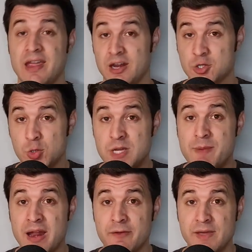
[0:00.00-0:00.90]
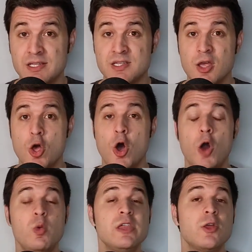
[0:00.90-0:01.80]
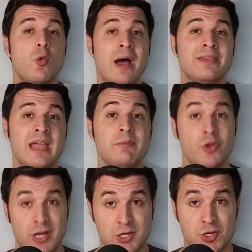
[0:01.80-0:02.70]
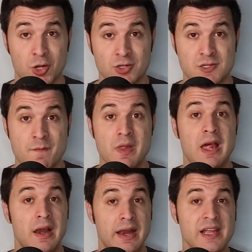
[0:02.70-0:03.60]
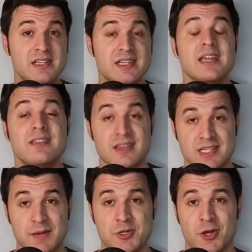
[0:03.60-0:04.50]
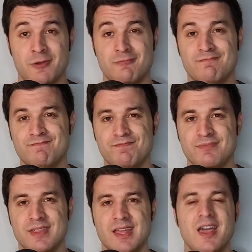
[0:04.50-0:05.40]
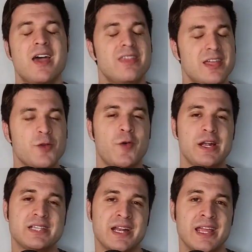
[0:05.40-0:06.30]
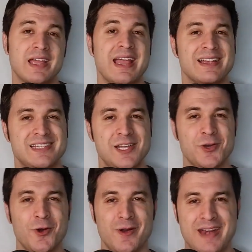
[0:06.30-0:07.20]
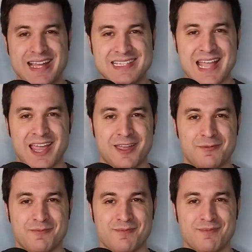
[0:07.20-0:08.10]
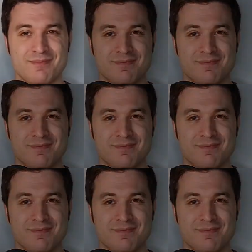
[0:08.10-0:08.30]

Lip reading: and gain exclusive benefits or with one-time donations. Links in the description. Thank you for listening and see you next time!